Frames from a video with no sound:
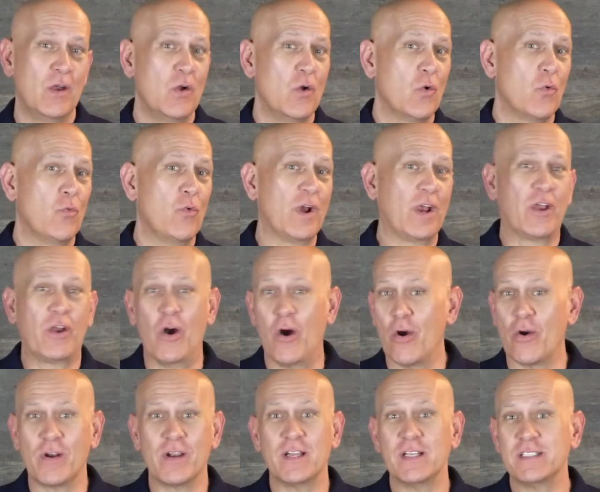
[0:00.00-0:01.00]

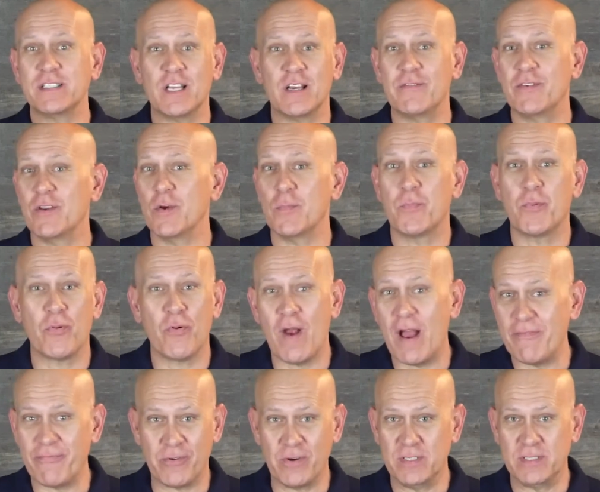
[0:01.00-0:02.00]
regardless of your
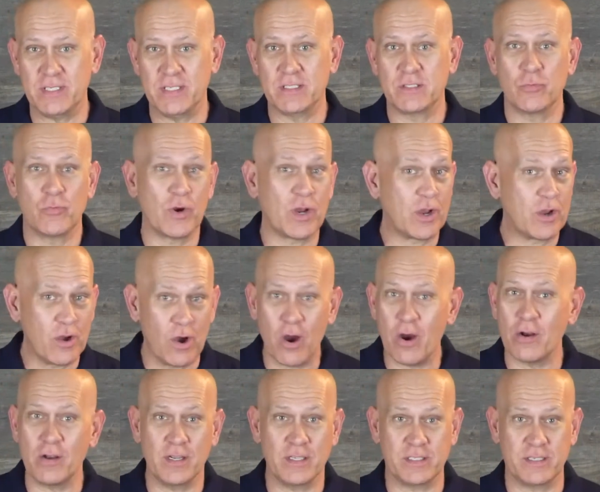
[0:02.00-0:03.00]
preferences,
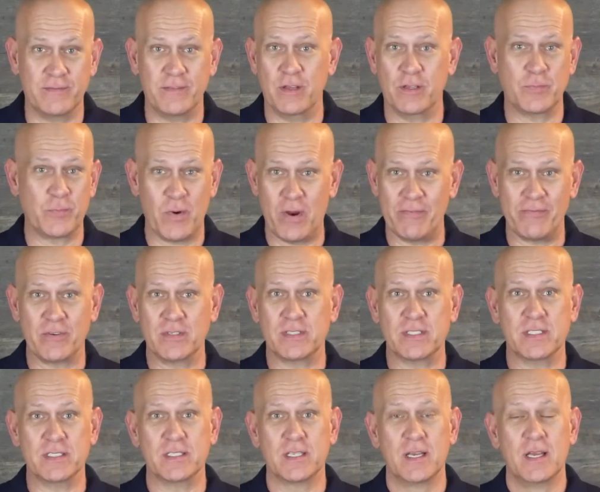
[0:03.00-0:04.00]
regardless of those
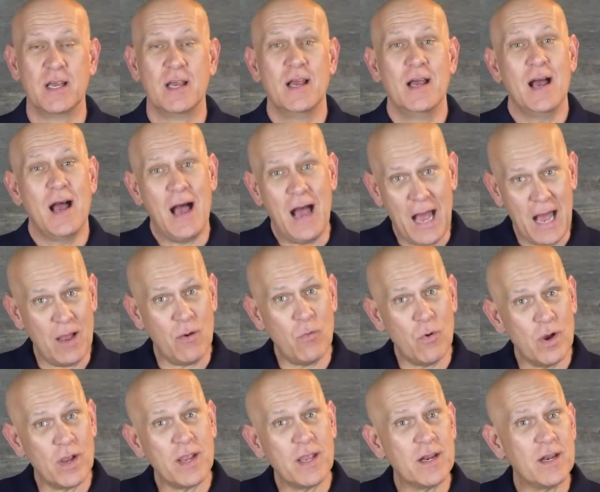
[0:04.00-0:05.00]
preferences, I
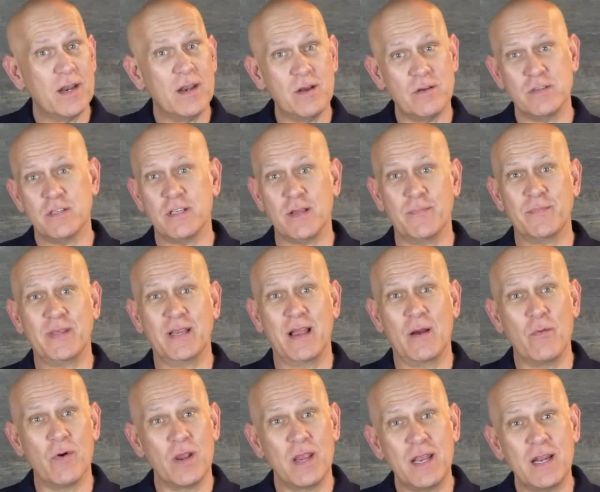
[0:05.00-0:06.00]
want you to know something. I
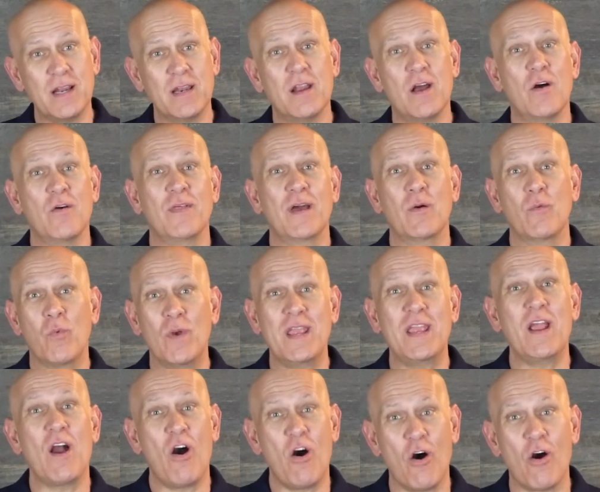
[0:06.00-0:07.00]
want you to know that
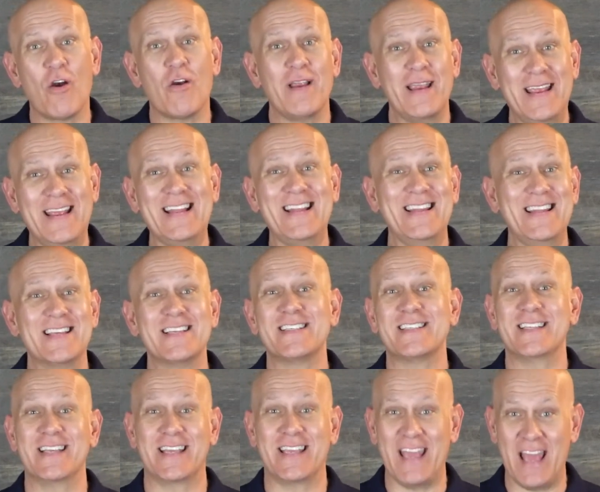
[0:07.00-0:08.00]
we are in this
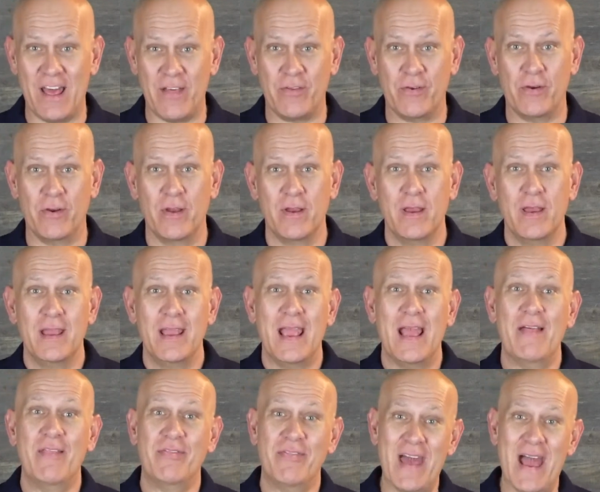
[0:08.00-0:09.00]
together.
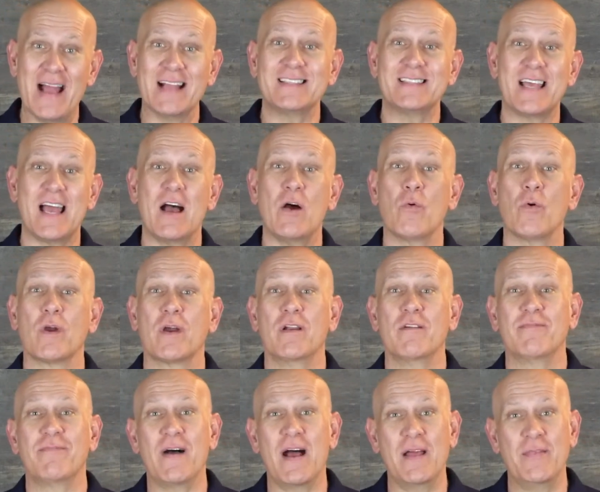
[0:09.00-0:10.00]
And that's how we're gonna
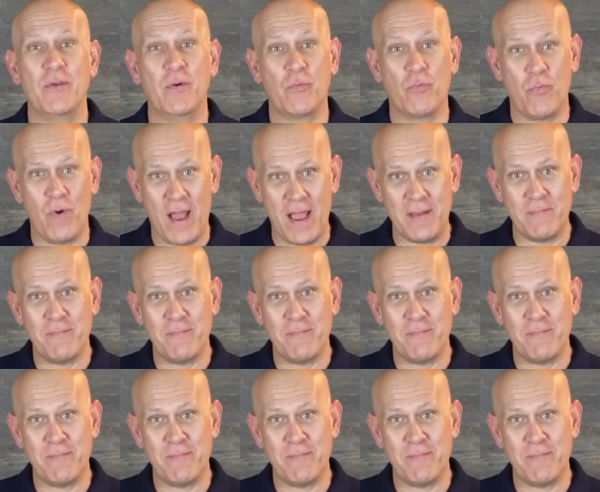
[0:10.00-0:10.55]
find the right